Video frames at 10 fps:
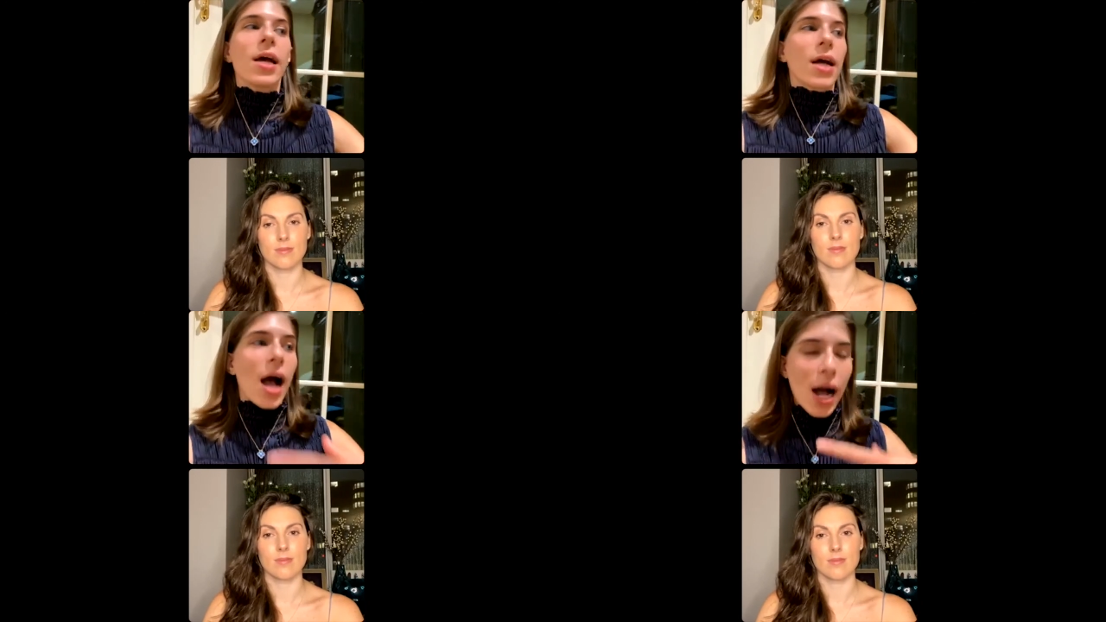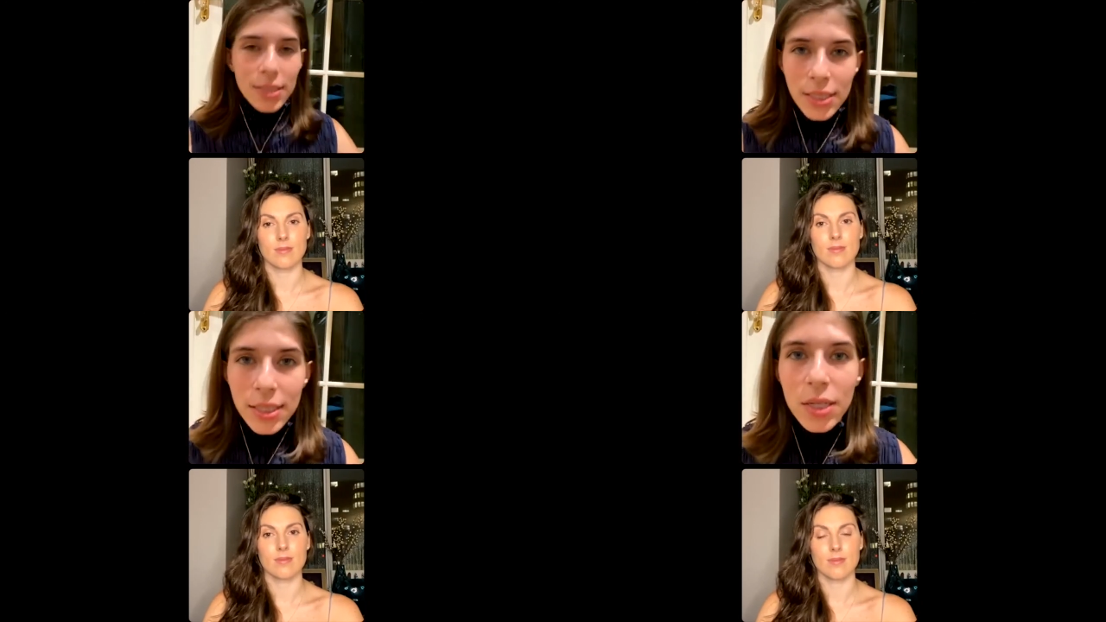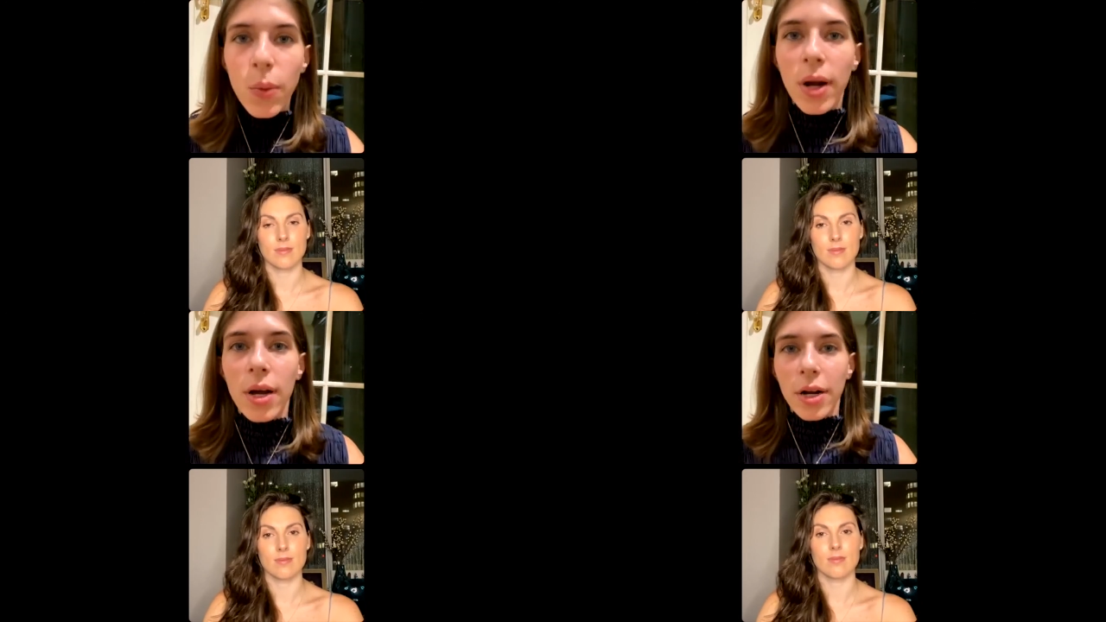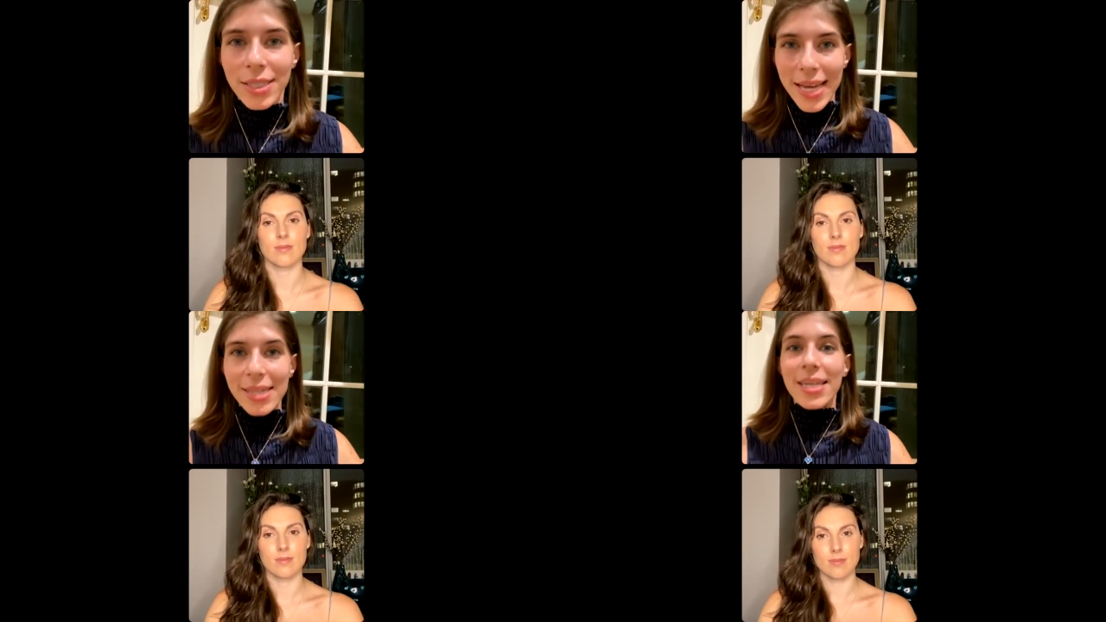Speaker 1: constantly work on our
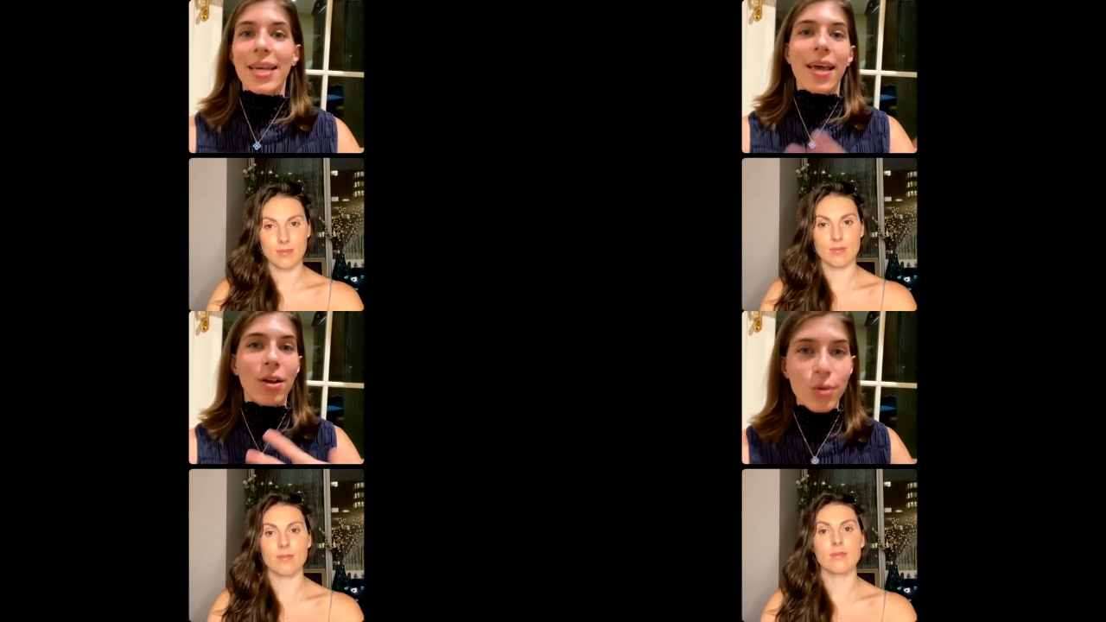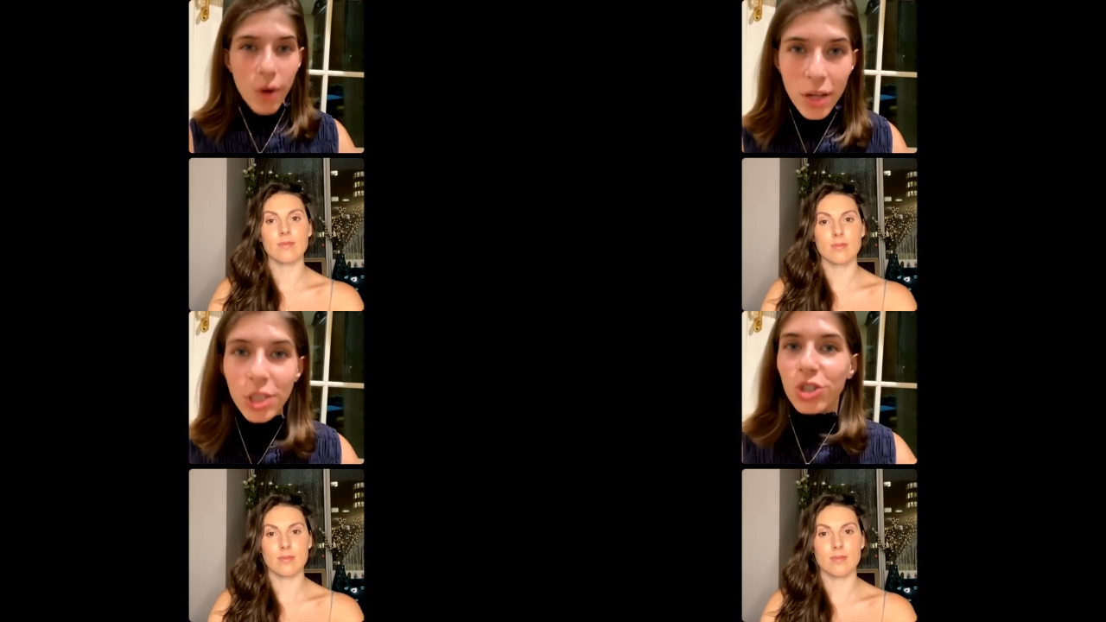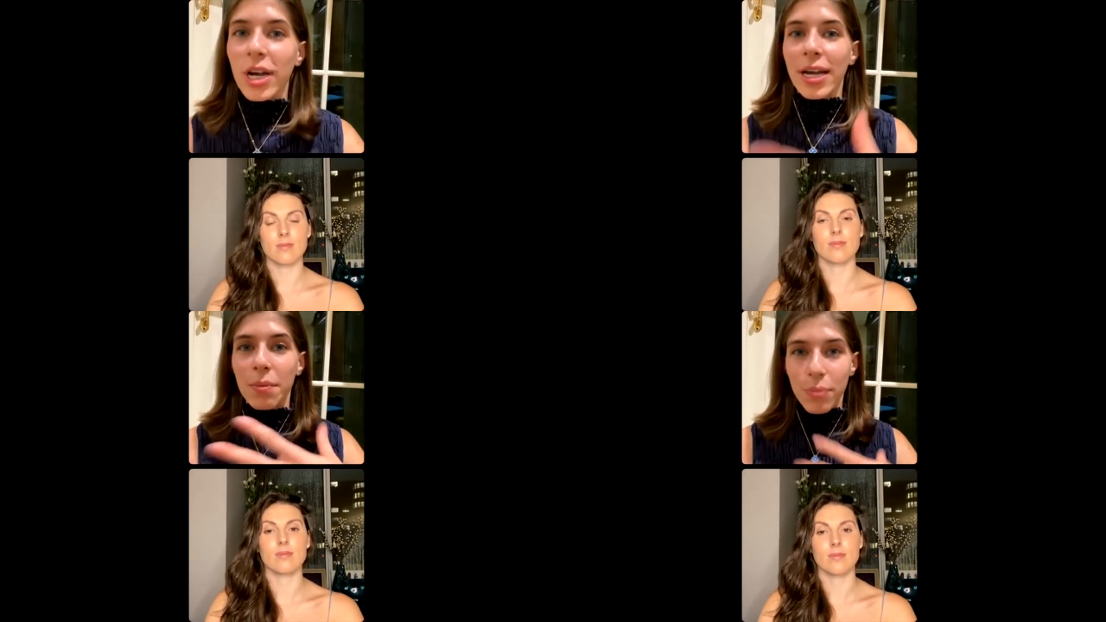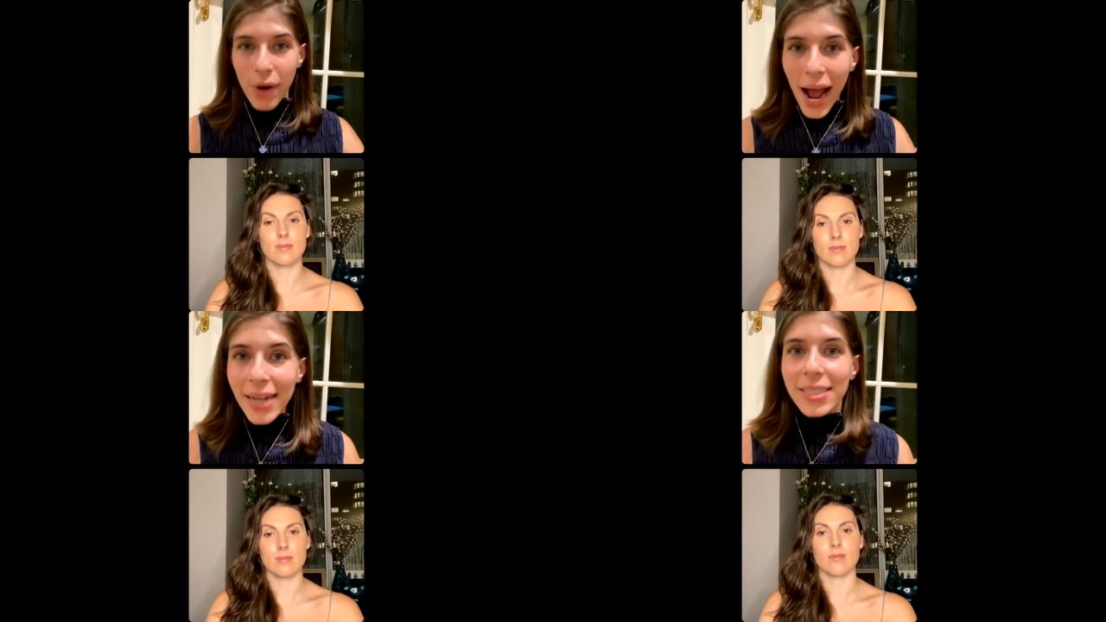technique and cross-train and
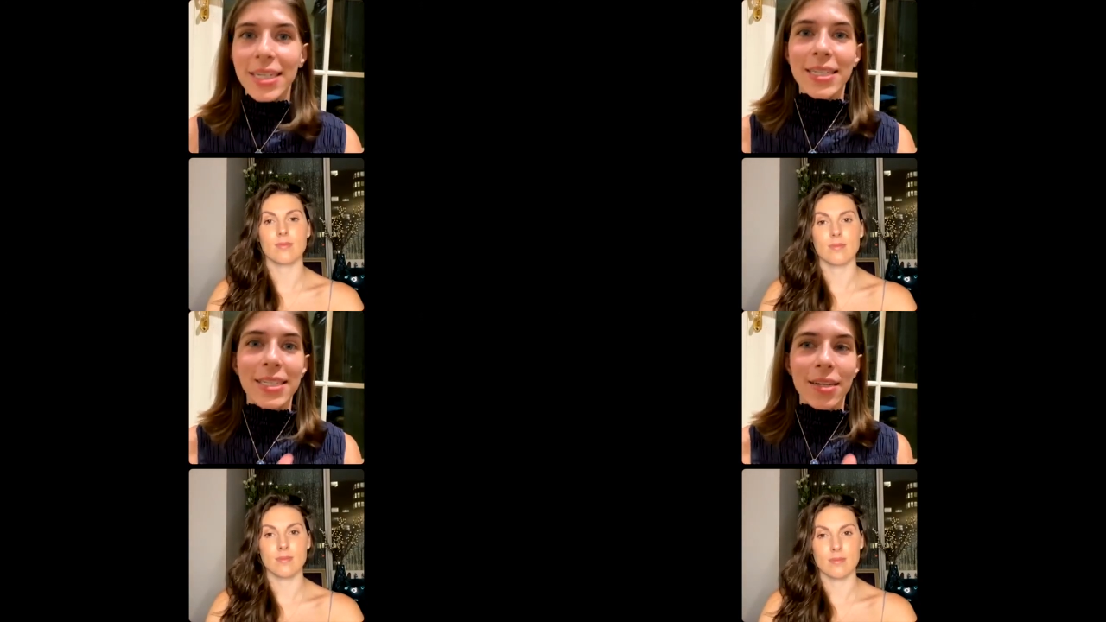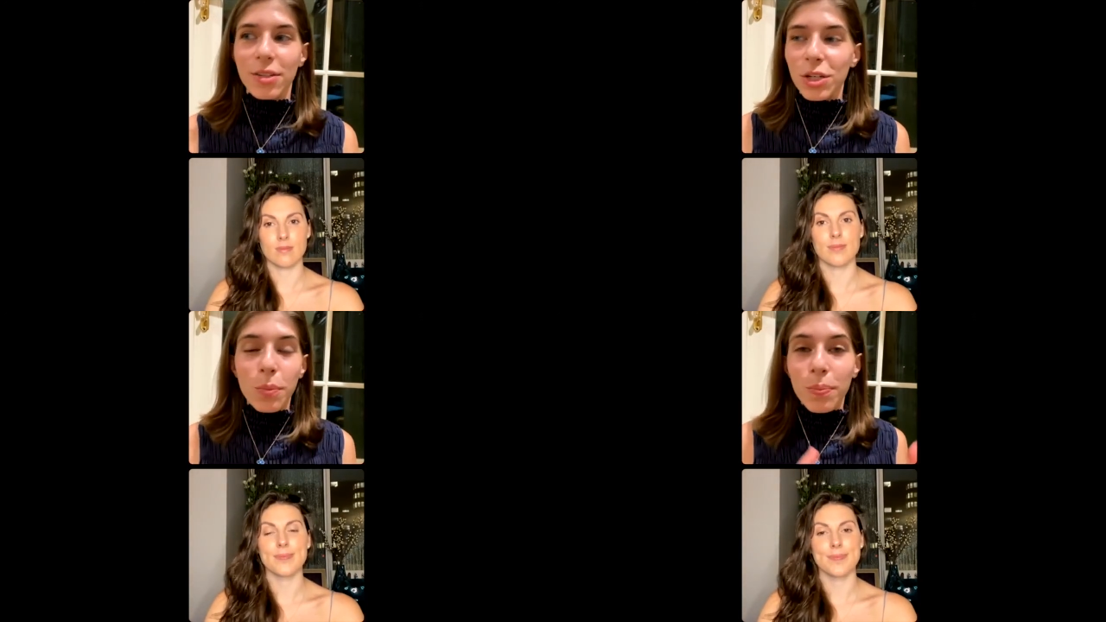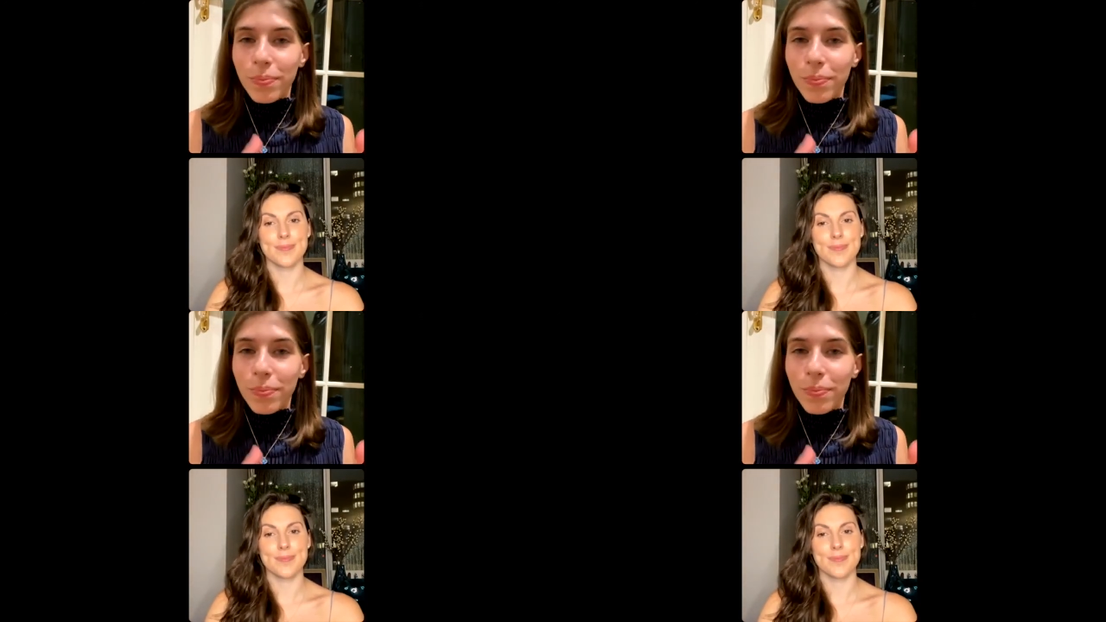practice and, you know,